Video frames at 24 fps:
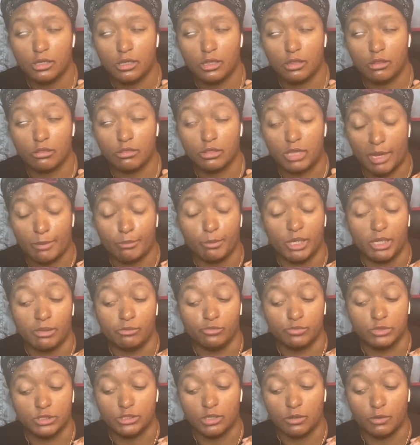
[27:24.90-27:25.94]
That meme
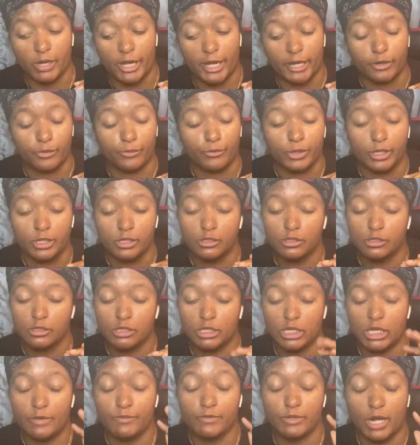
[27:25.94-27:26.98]
was so accurate.
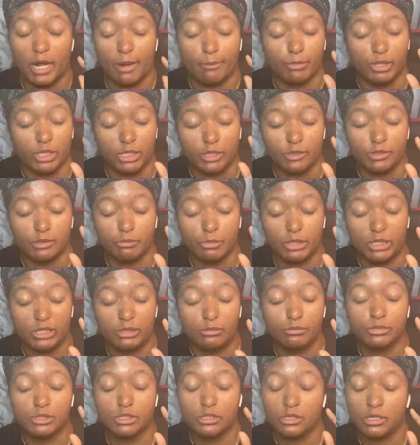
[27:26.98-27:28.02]
Even though I believe the
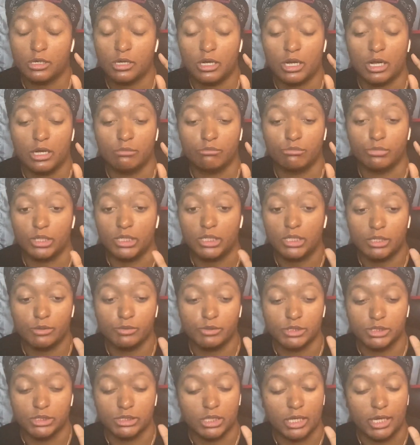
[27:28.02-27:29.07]
memes. But it was
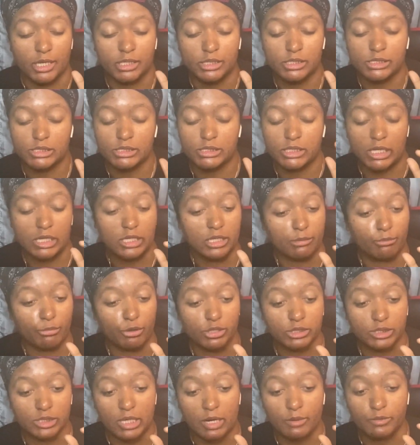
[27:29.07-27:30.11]
just like, seeing it in
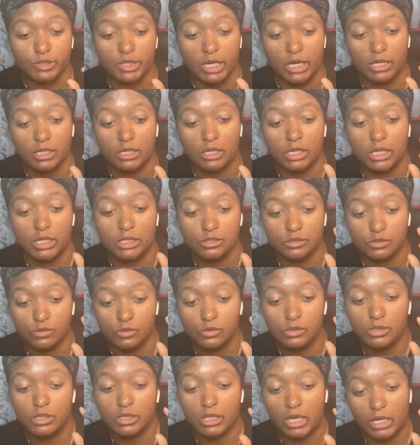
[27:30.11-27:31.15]
person, I was like, it do
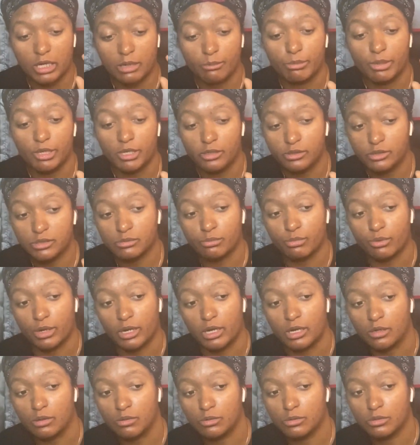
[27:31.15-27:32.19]
look like a
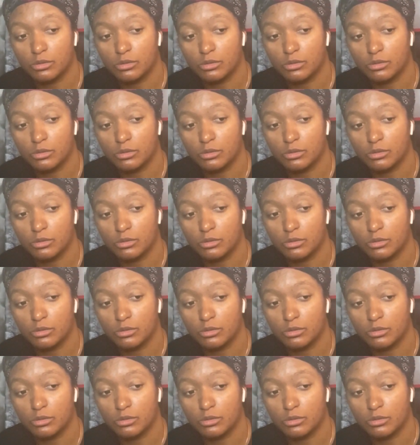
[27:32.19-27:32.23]
Bellsprout.